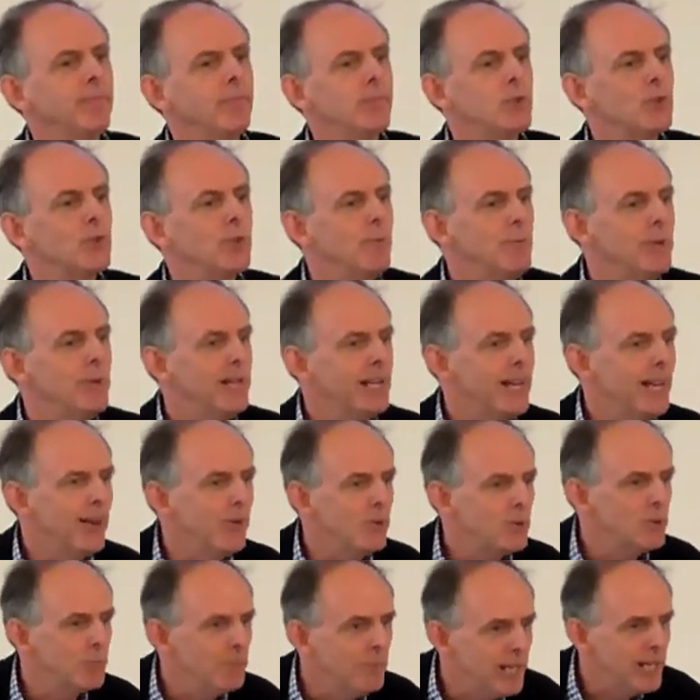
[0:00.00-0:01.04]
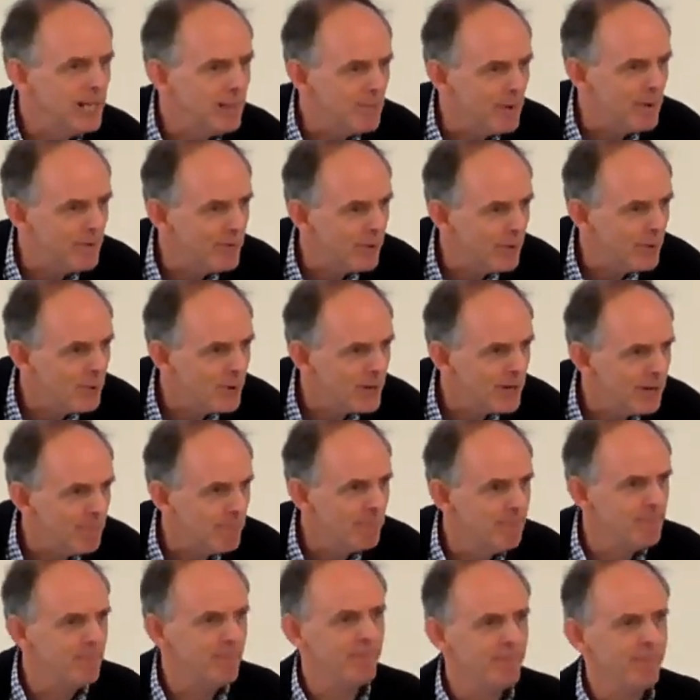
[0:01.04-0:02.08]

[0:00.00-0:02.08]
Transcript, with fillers: Somebody else made it before him.